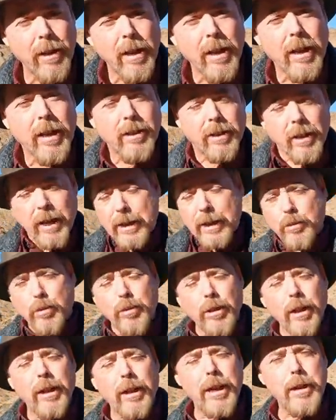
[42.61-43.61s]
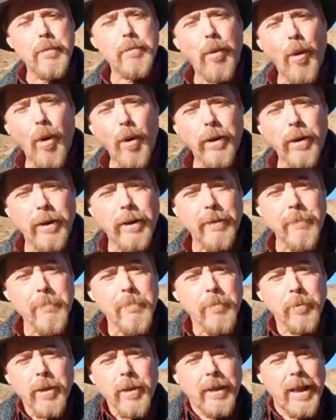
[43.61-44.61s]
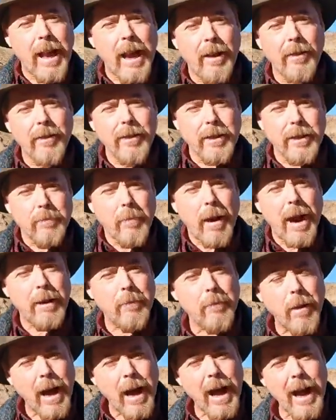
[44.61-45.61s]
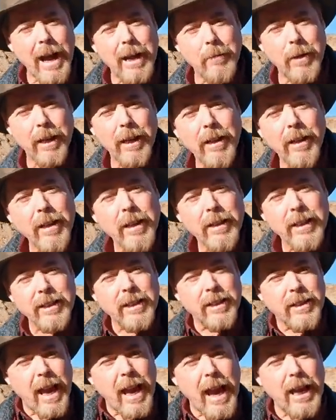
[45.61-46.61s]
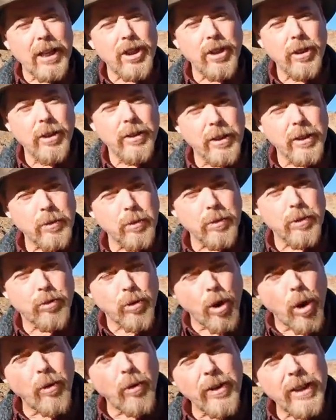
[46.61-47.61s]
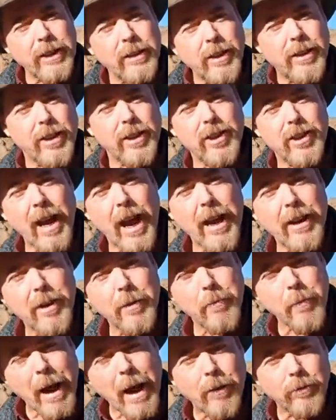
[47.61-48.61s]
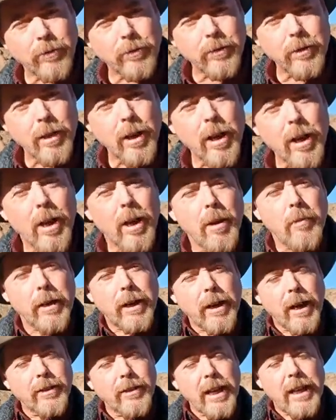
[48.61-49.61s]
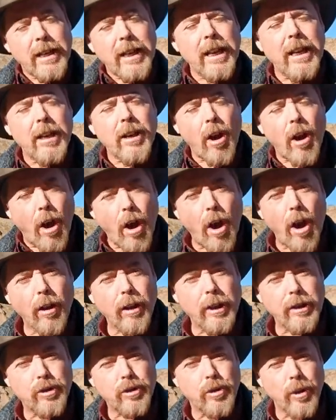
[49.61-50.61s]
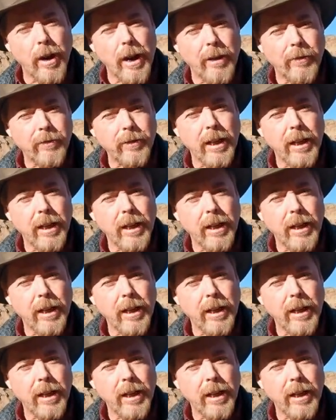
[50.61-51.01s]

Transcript: So that's really important. Now in this mine behind me, this was drove into the side of the mountain because they needed a haulage drift.